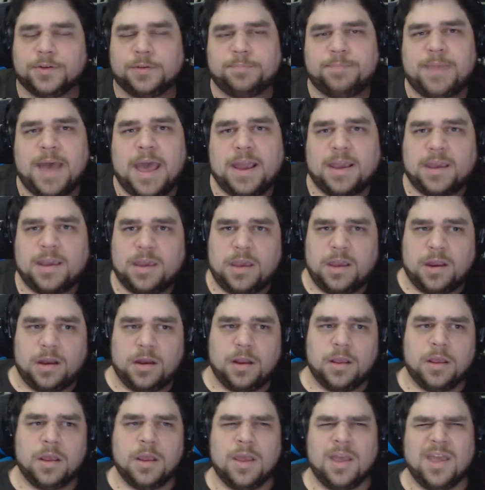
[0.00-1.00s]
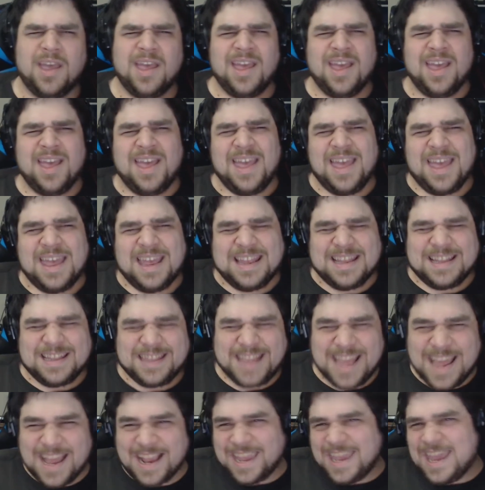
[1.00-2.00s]
it back in.
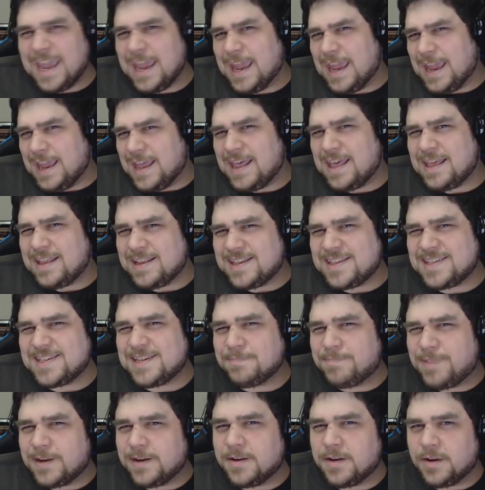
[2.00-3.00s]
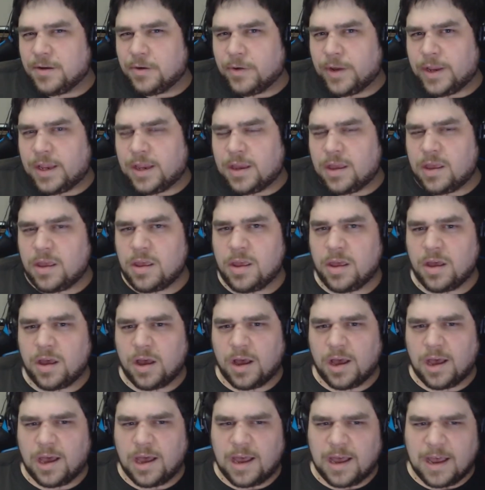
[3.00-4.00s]
That case, it's a bit annoying.
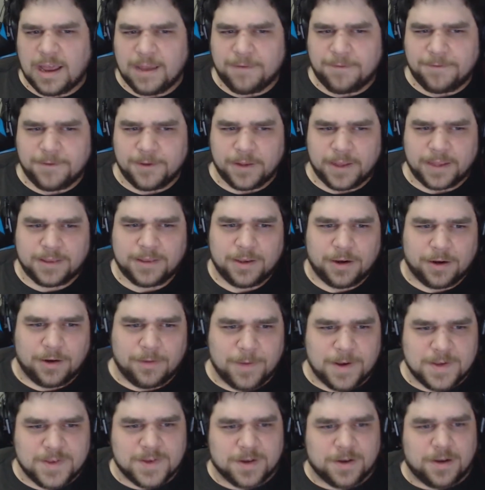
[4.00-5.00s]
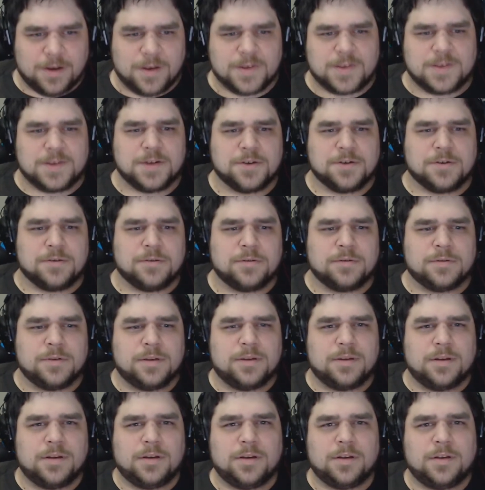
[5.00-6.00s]
I feel like the armrests are also
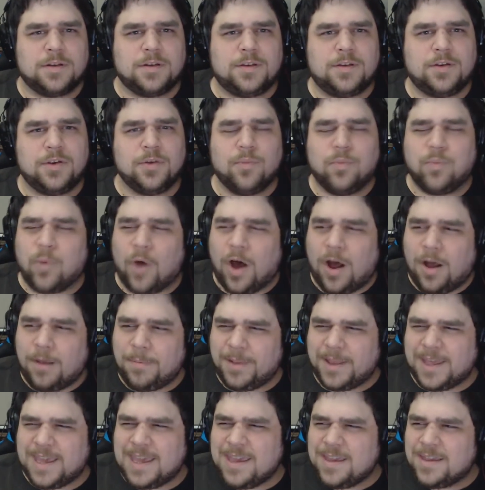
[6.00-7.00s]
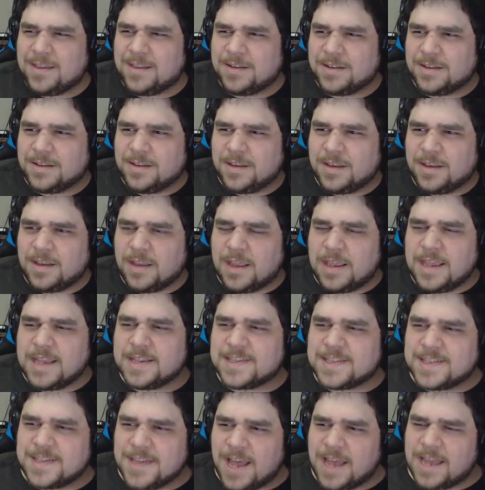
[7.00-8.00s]
too wobbly.
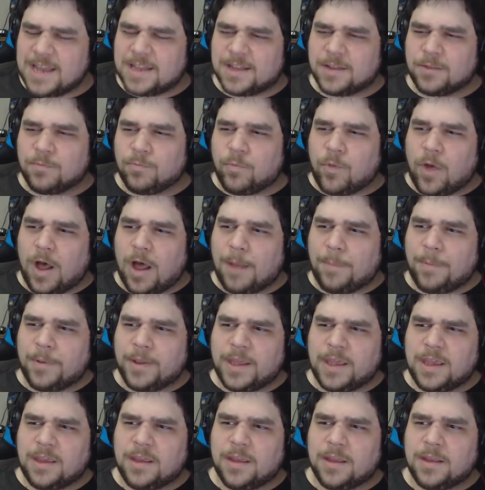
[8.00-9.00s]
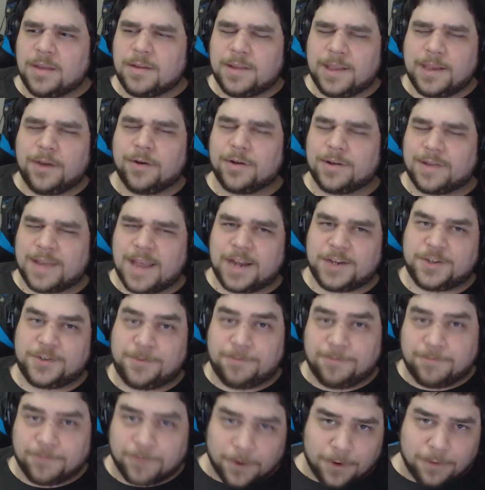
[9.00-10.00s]
It's not wobbling. They are attached
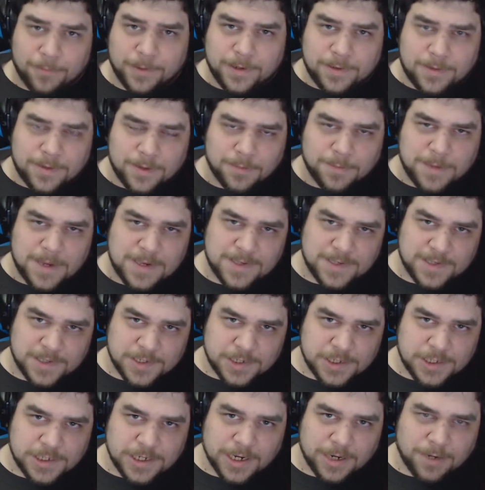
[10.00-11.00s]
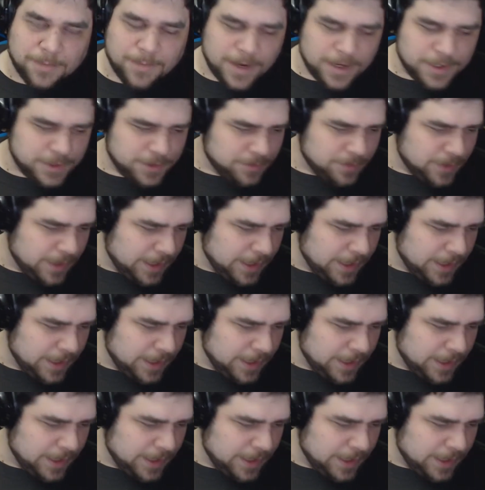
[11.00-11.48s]
firmly to the base of this chair, mind you.